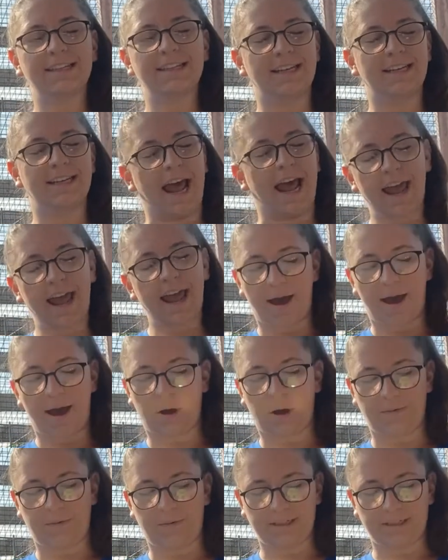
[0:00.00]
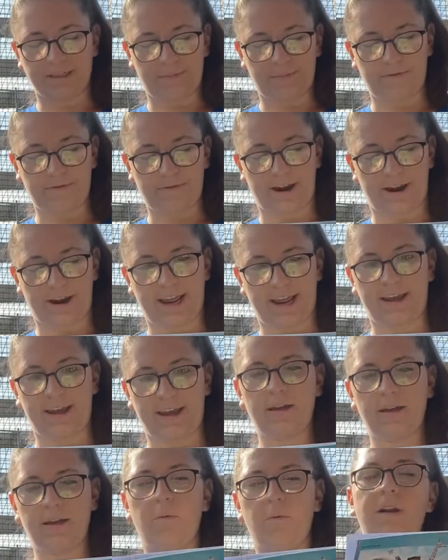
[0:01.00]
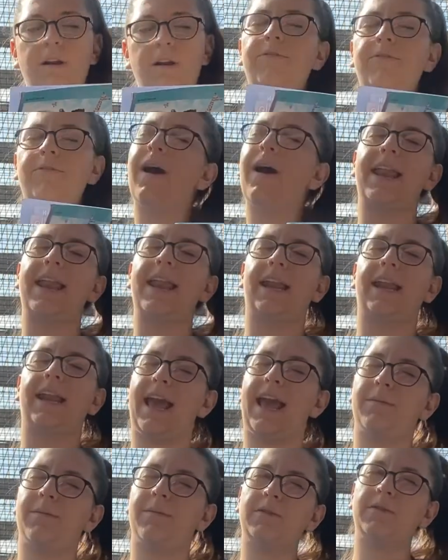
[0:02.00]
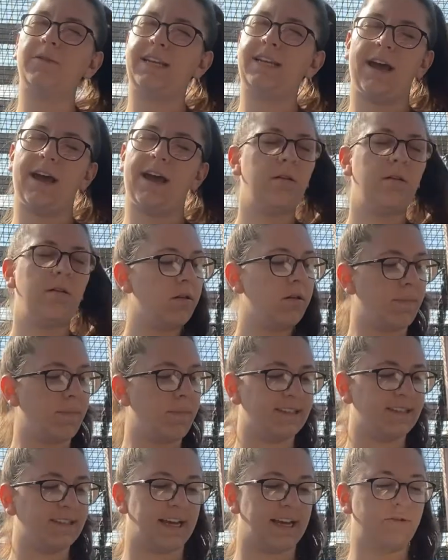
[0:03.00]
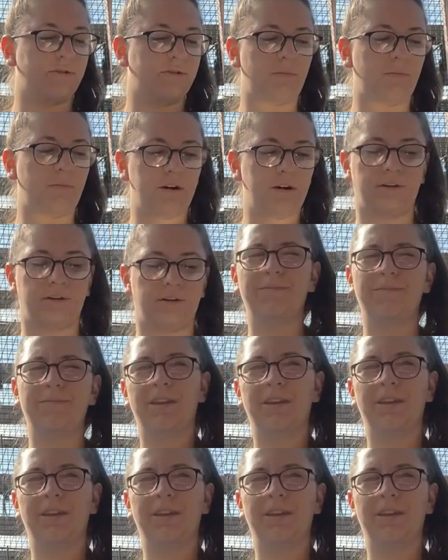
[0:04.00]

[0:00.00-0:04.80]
Today, I'm going to be reading What If You Had an Animal Tail by Sandra Markle,